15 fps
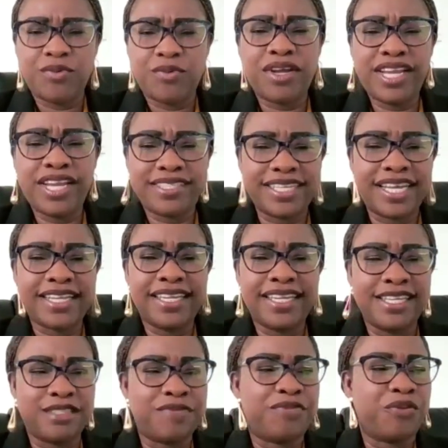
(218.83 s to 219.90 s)
What
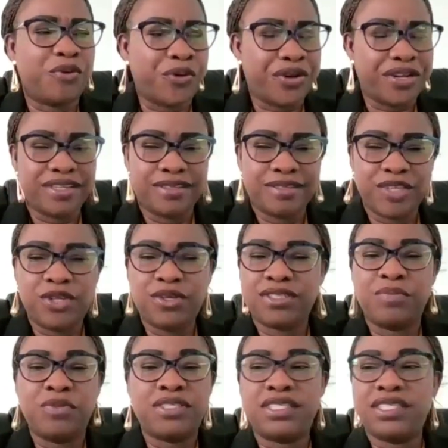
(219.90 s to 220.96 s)
exactly is fraud?
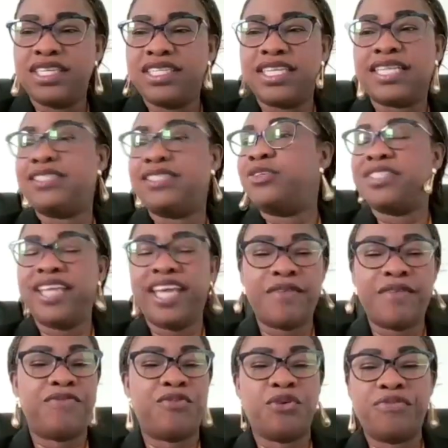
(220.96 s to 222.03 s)
Because most teenagers just
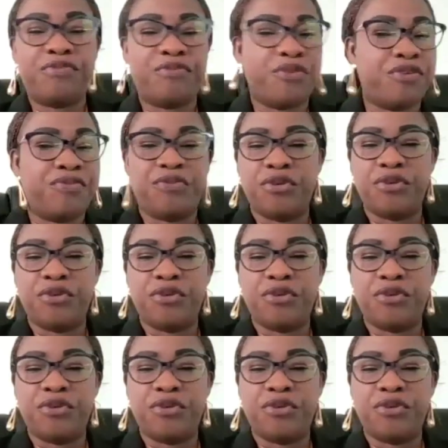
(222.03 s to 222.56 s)
hear fraud.